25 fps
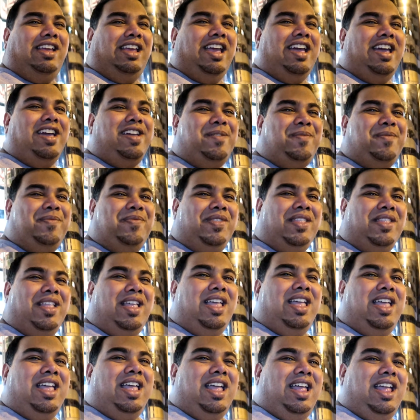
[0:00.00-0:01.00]
Yeah,
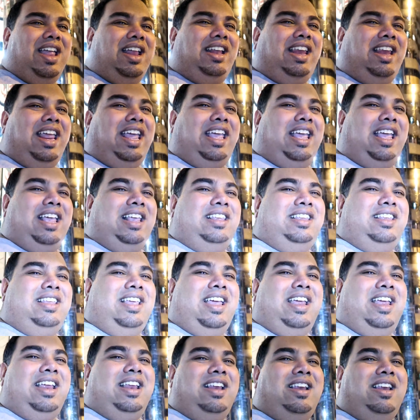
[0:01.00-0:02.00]
take care
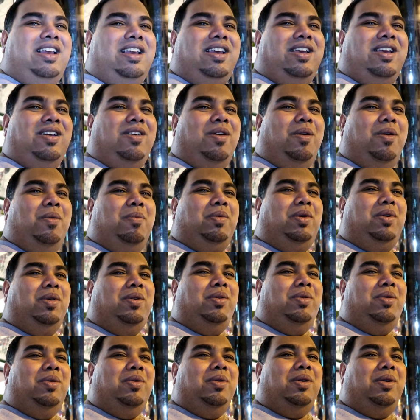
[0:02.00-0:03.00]
then. Hope
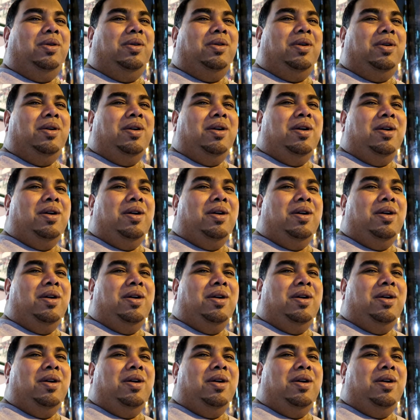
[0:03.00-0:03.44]
to